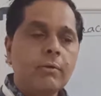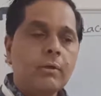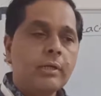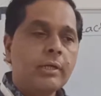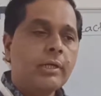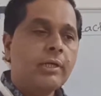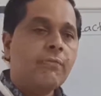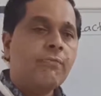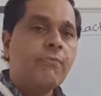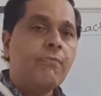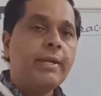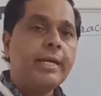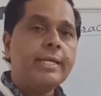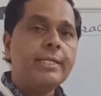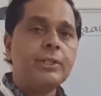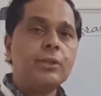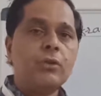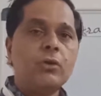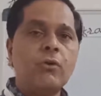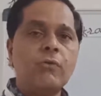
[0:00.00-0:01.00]

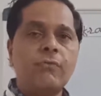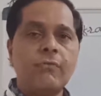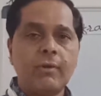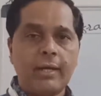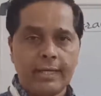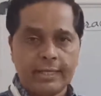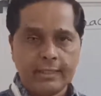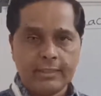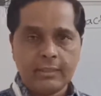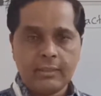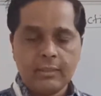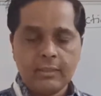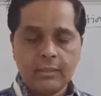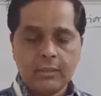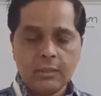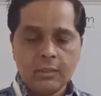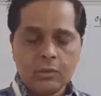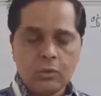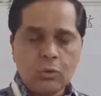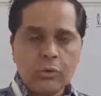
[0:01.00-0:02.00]
Reflection of Light.
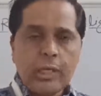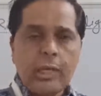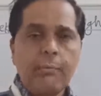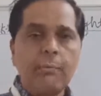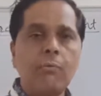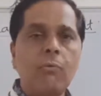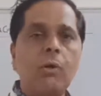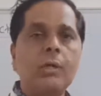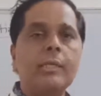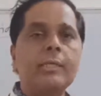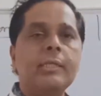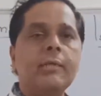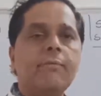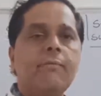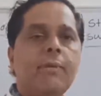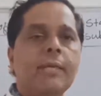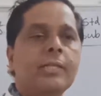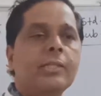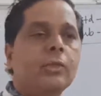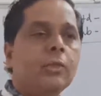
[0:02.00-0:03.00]
So tell me, what is
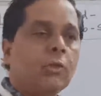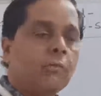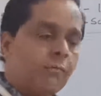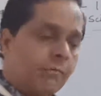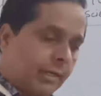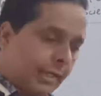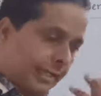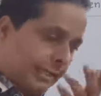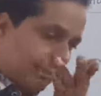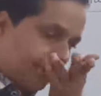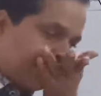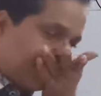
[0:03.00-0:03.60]
reflection of light?